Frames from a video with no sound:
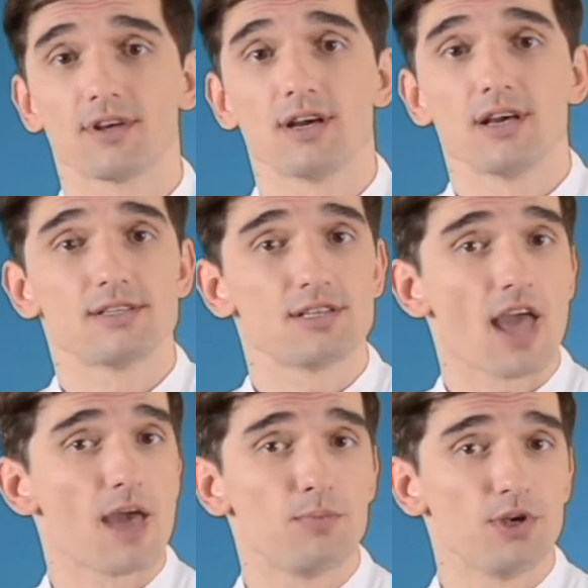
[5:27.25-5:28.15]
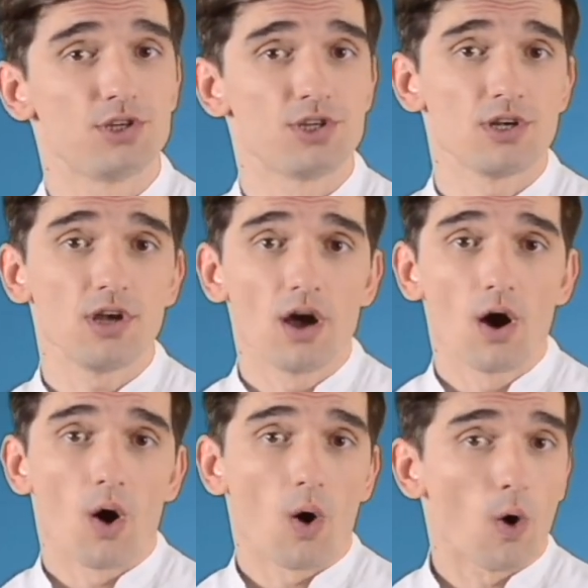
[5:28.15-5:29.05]
CABG,
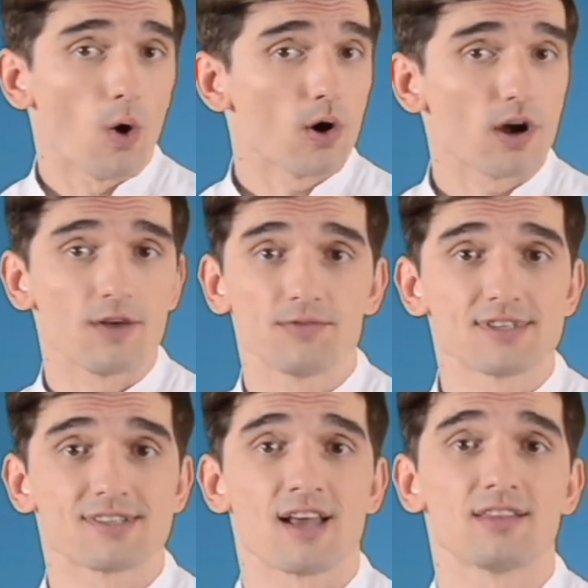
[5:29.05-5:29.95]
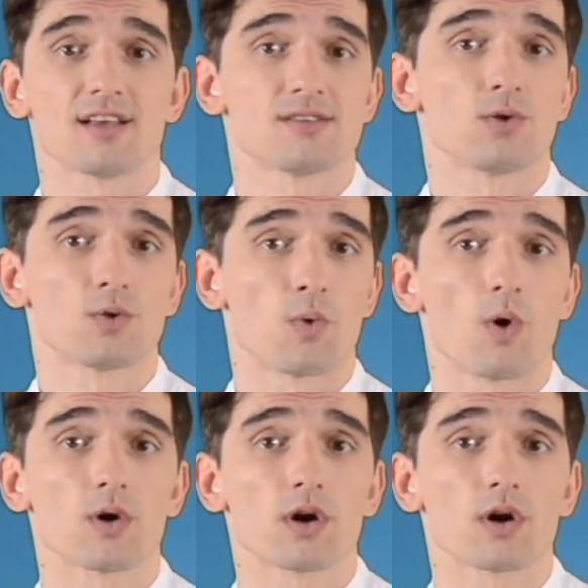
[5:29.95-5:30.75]
or if the stent does not work,